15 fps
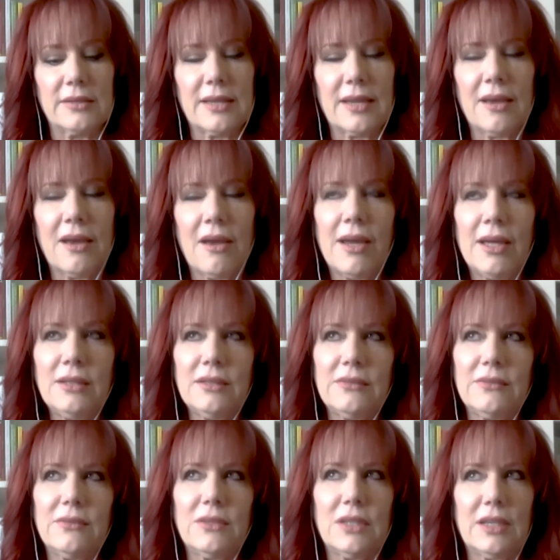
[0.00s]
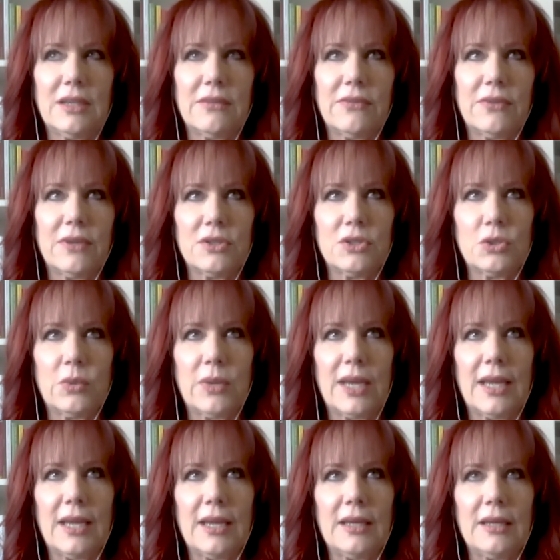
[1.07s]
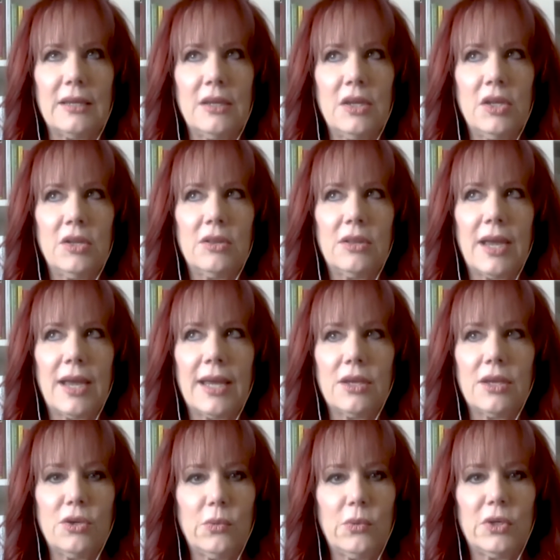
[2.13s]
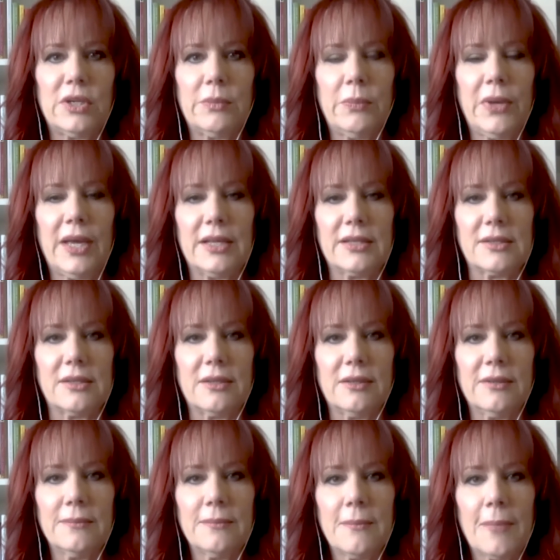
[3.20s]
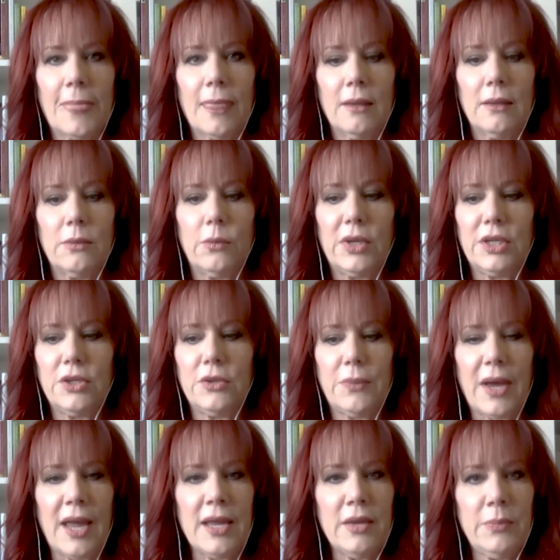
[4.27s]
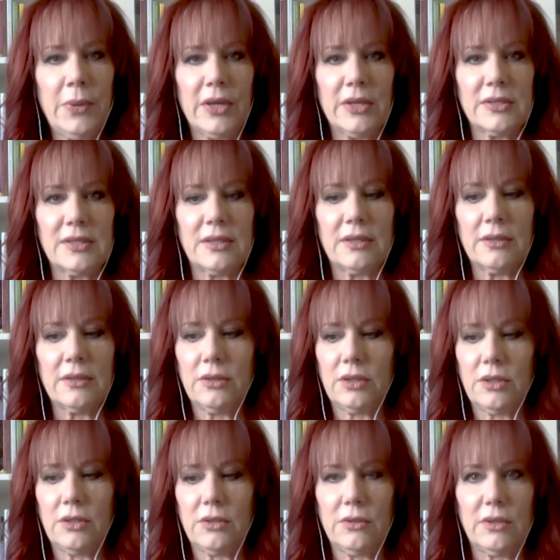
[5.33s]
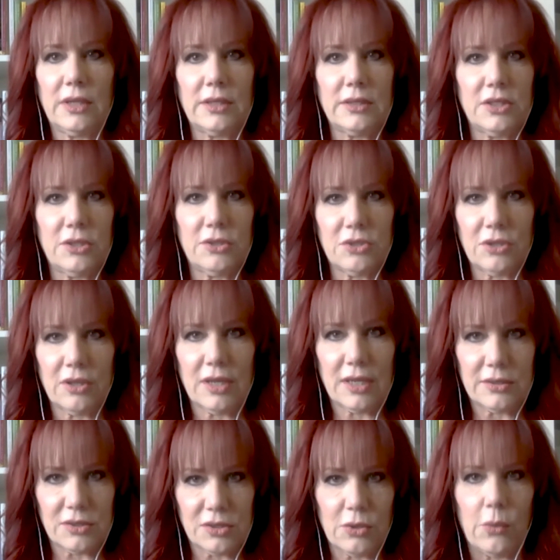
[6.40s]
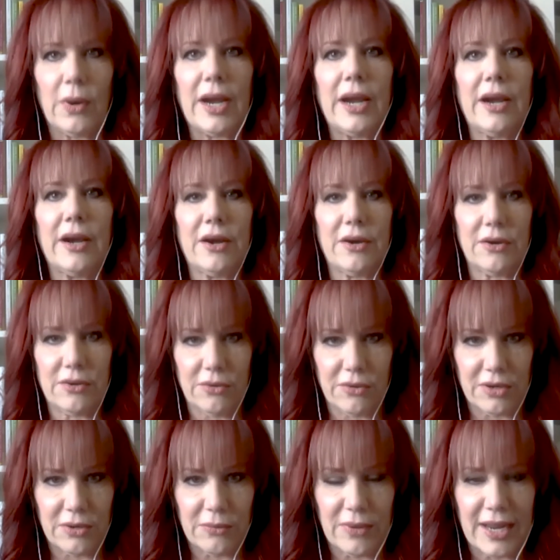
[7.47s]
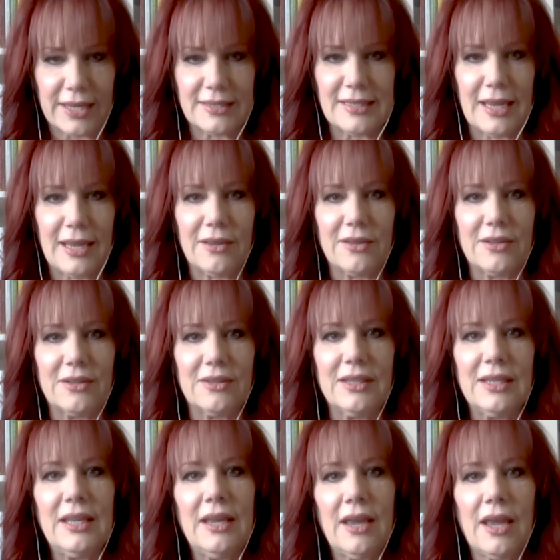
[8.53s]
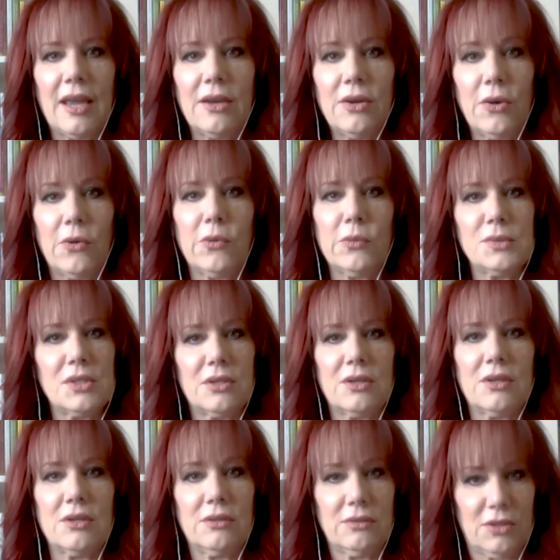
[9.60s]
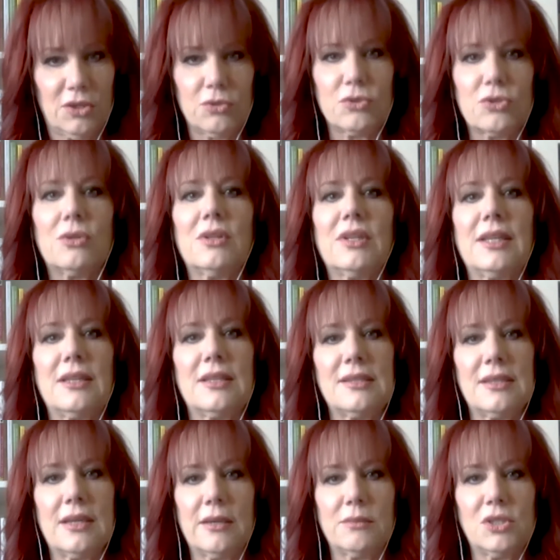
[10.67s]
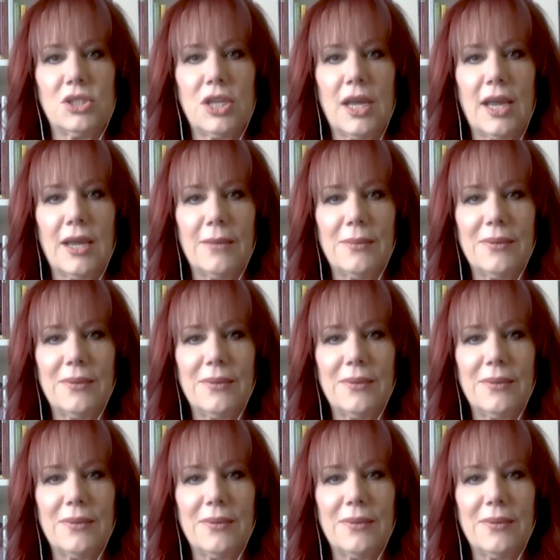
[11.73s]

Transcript: I kind of look at feng shui like you would a puzzle. When you buy a puzzle, it's usually a square or a rectangle, and homes are usually the same shape.